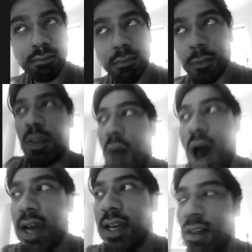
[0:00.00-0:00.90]
with
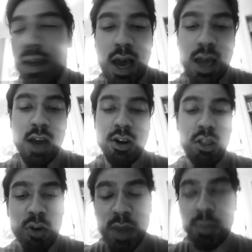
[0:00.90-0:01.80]
marketing, like, I know a
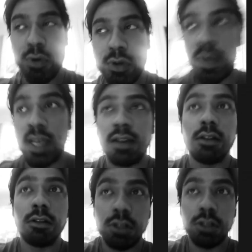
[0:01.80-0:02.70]
lot of people who spend
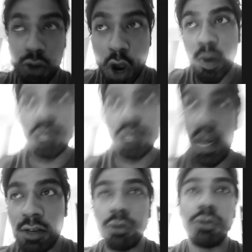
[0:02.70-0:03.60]
so much
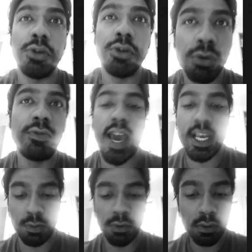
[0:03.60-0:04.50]
money on Google,
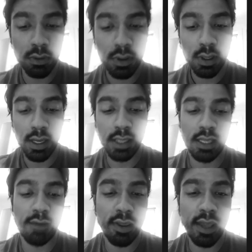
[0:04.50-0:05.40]
Facebook and
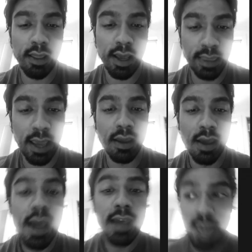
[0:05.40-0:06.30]
stuff like that, like they
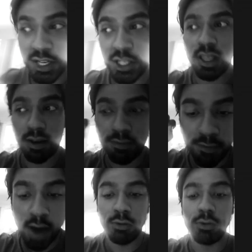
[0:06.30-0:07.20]
actually like
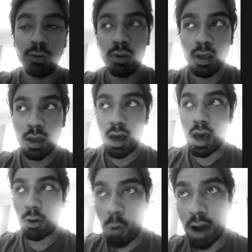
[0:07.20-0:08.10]
funnel
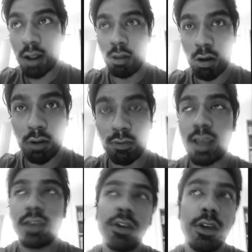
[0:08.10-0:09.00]
quite a lot of, like,
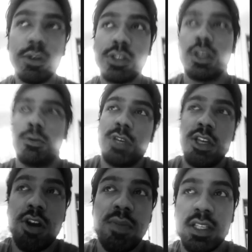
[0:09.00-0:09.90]
because when you're
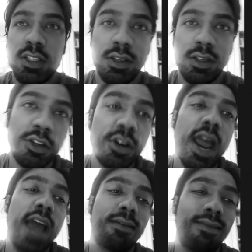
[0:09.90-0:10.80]
in a business, you don't
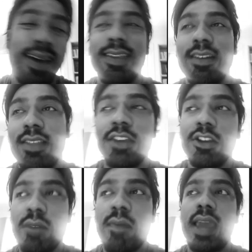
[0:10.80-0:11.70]
act, at the end of the day, you
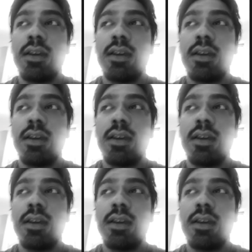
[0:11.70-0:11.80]
don't make,